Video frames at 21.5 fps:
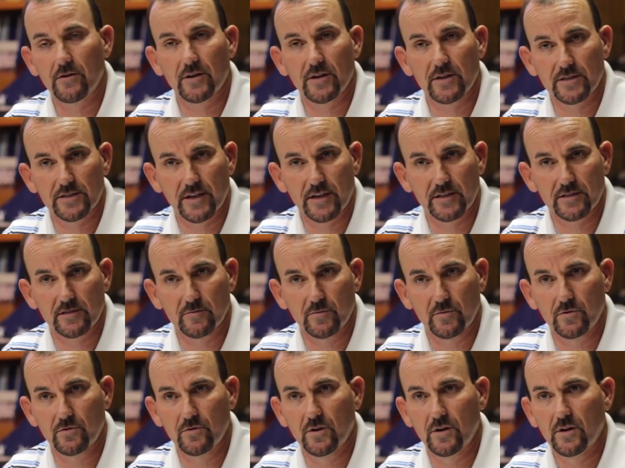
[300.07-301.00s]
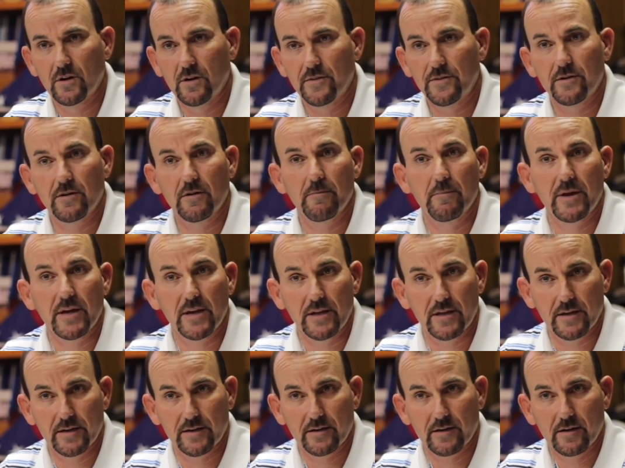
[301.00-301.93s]
they're accessible, they're
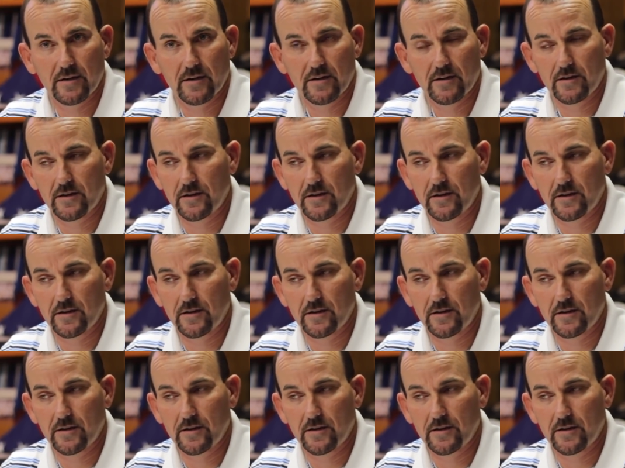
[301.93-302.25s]
immediate.